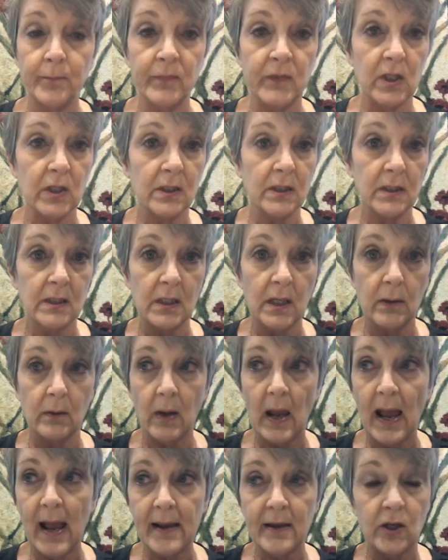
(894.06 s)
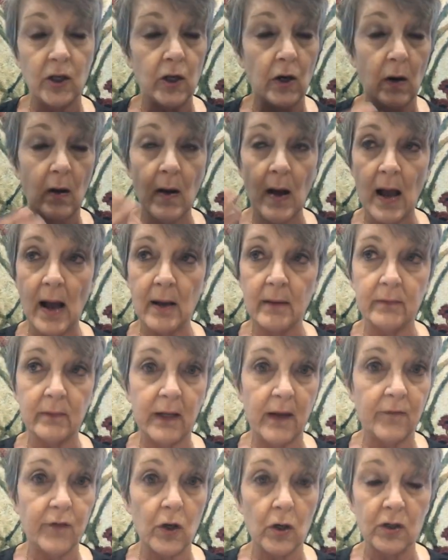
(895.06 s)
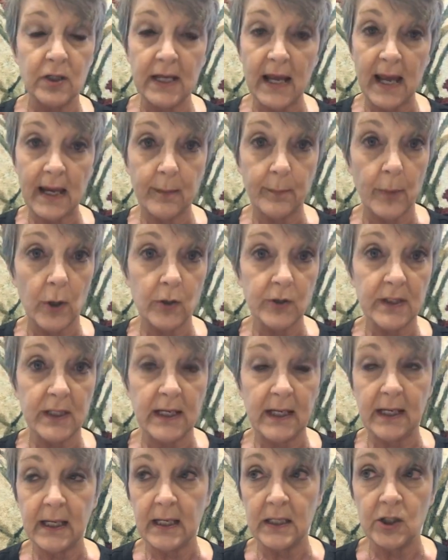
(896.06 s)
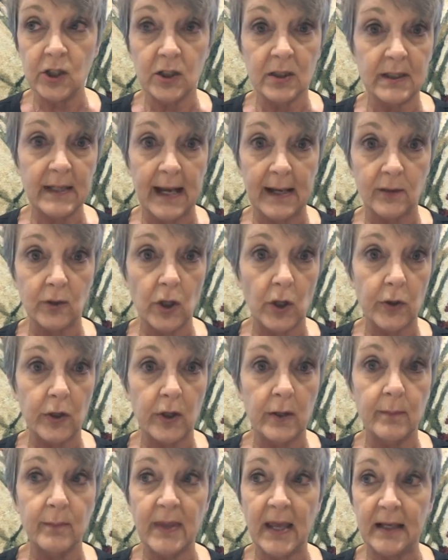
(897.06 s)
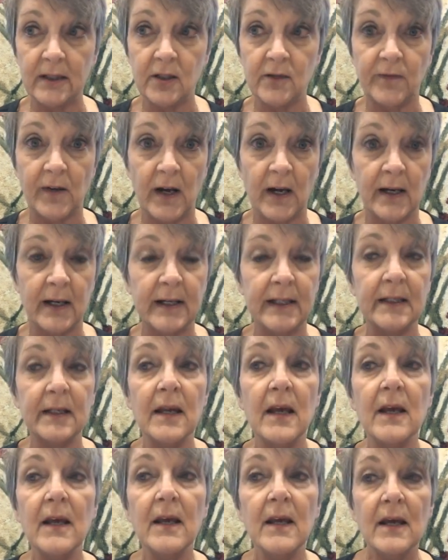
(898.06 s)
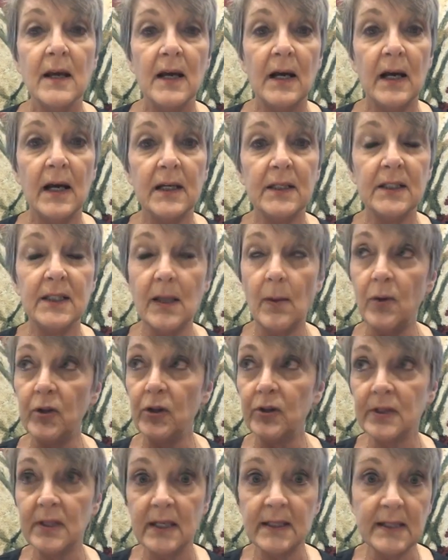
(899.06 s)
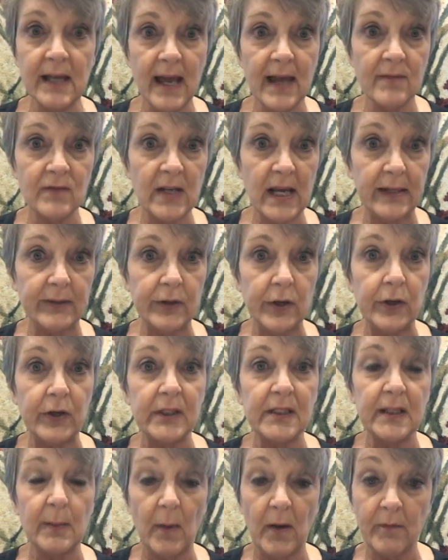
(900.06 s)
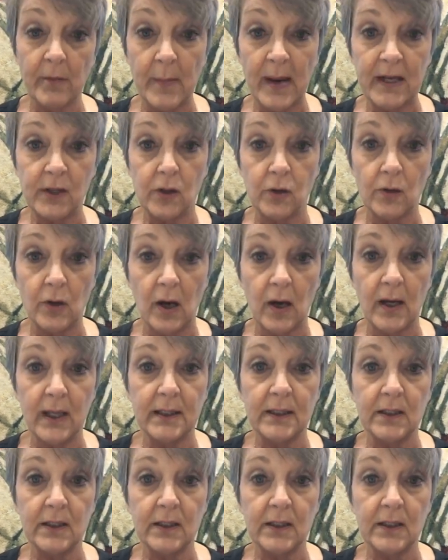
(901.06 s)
just, if you're a tech person and can just download them, that's fine. Some of those things I have downloaded, some of them I do not.